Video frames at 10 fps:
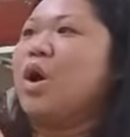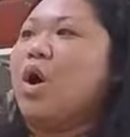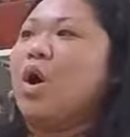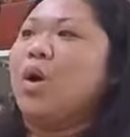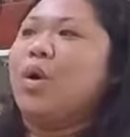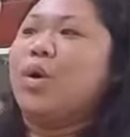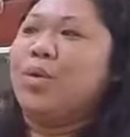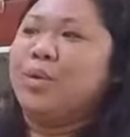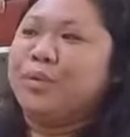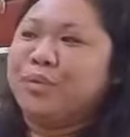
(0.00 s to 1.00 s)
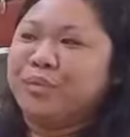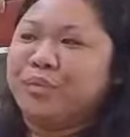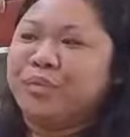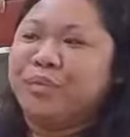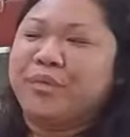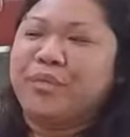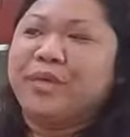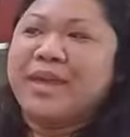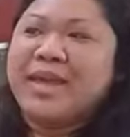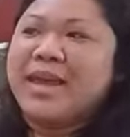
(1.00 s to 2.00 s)
Oh,
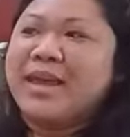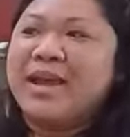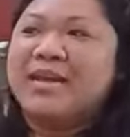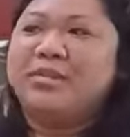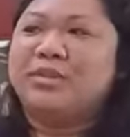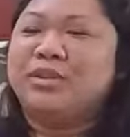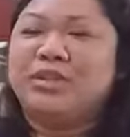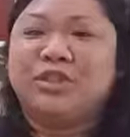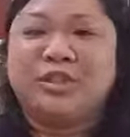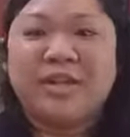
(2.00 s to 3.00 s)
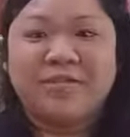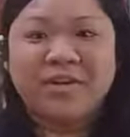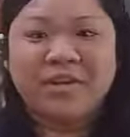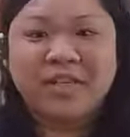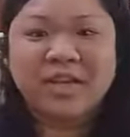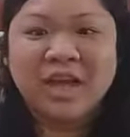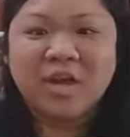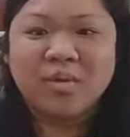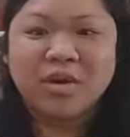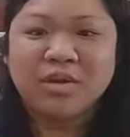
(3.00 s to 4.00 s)
and animals should definitely
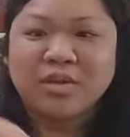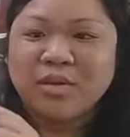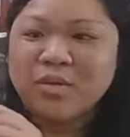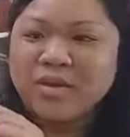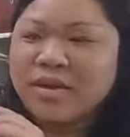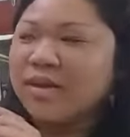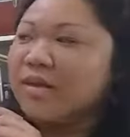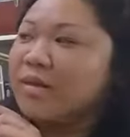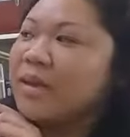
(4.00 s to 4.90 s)
not wear clothing